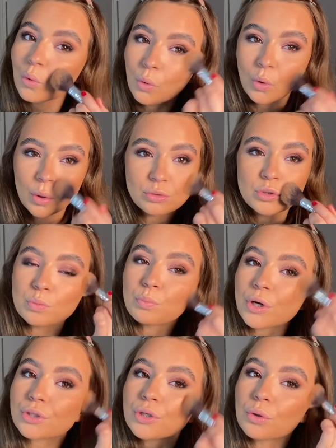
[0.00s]
and just
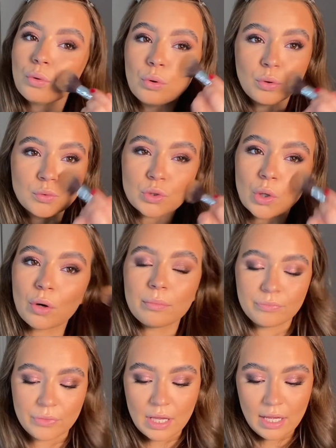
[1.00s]
brush it all on
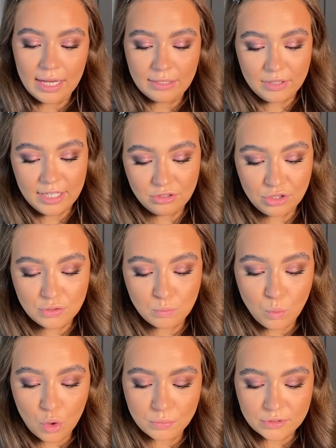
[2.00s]
top. This just
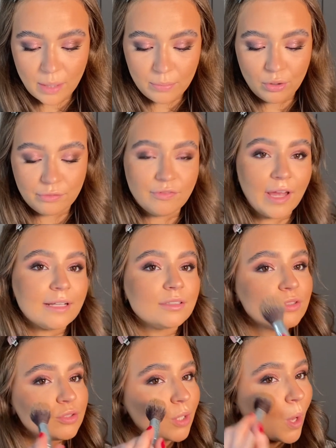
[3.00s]
warms up your face
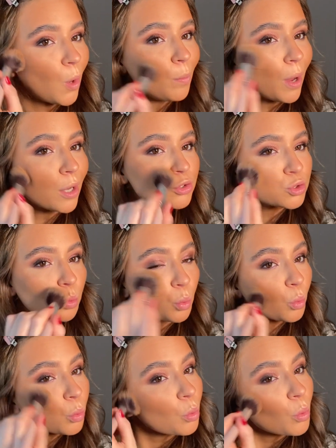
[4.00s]
so much.
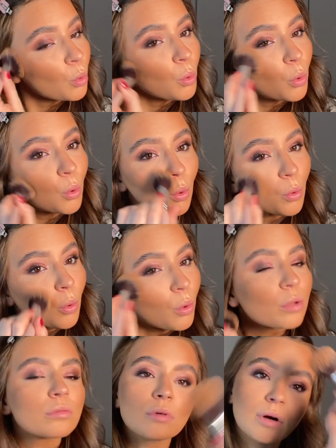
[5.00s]

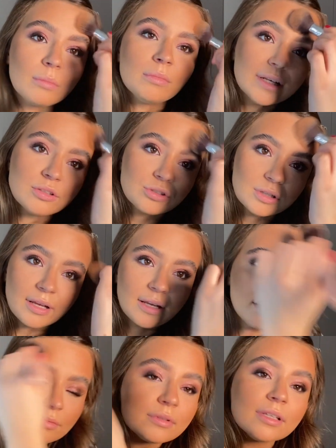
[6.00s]

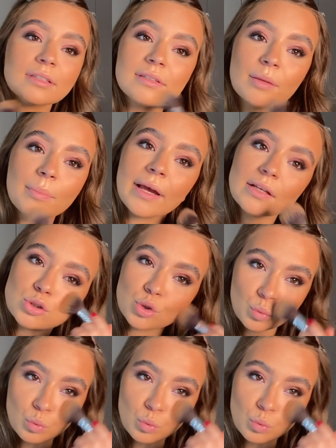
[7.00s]
This is the best.